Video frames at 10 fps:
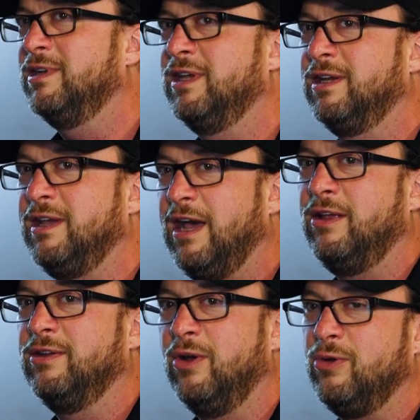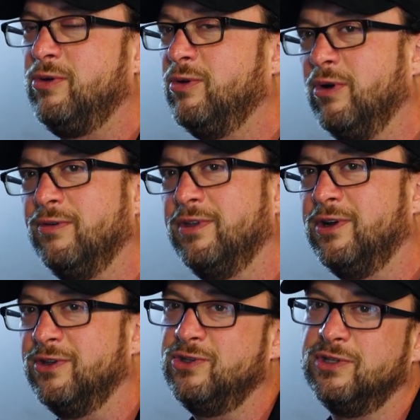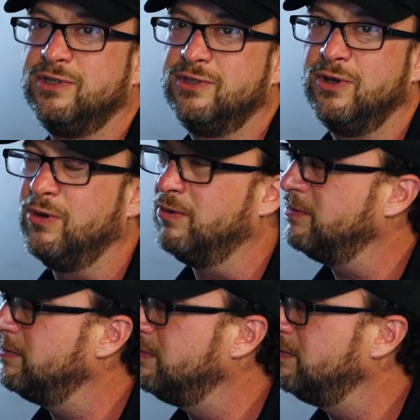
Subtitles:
and Kyle and the whole crew over there, they're just so